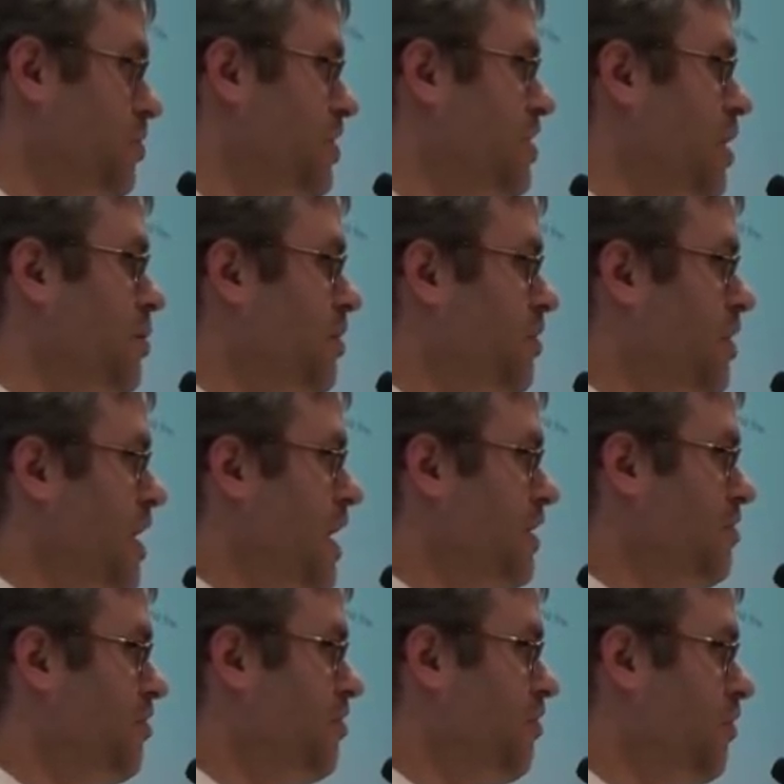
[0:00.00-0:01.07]
the
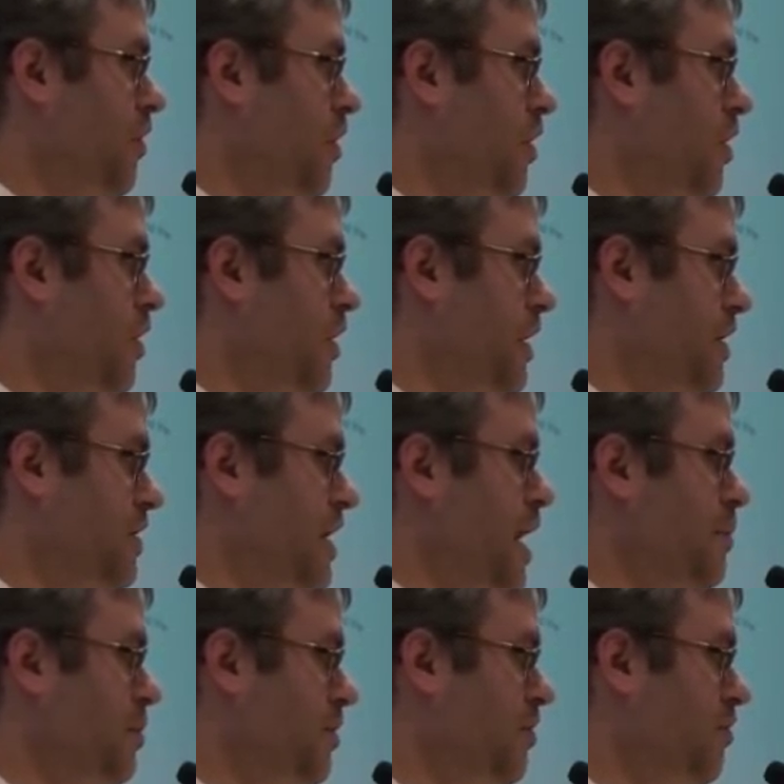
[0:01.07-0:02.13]
Democrats are a
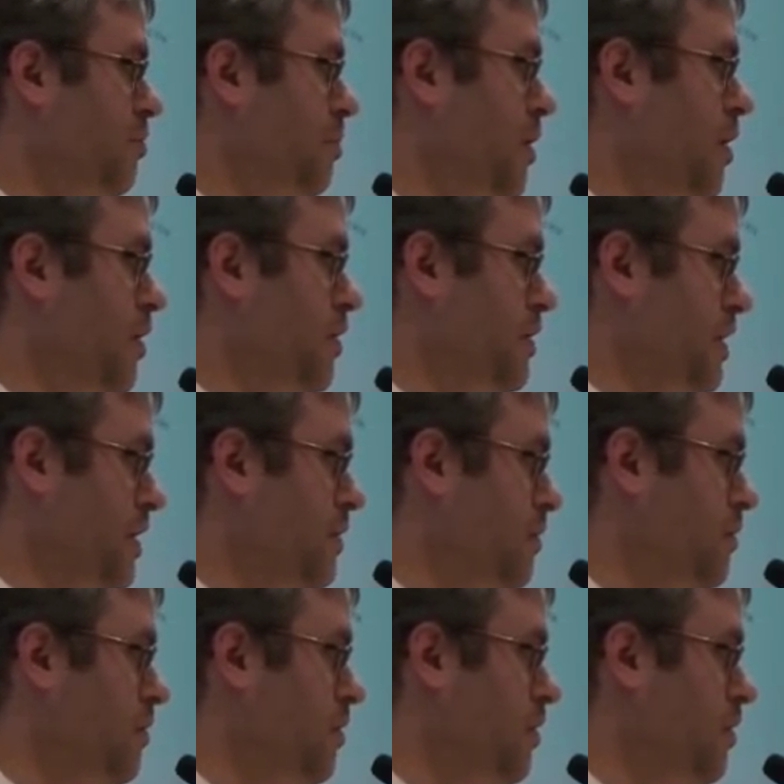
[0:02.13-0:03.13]
capitalist party,